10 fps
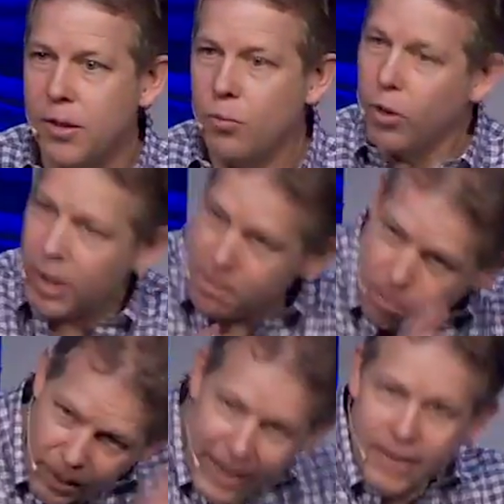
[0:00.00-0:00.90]
We're going to
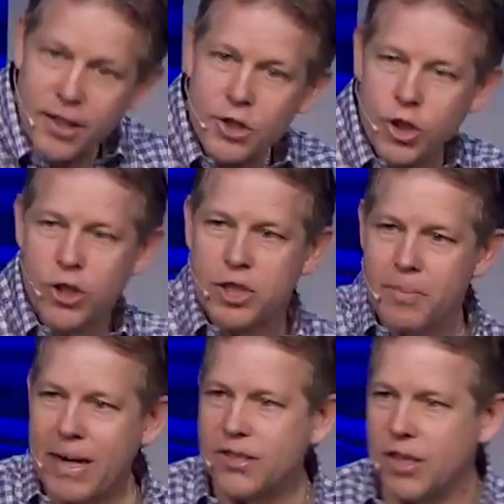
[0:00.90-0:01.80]
plant a church in
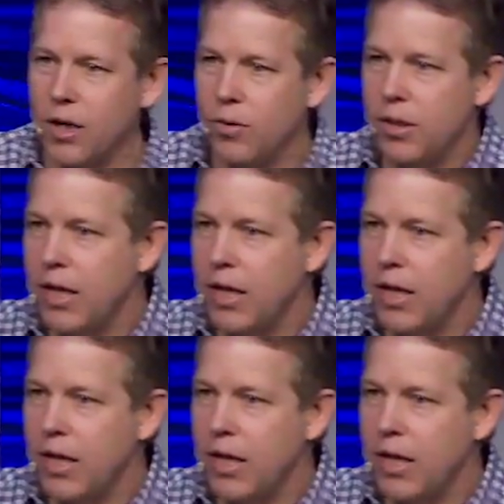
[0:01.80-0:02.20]
Mexico.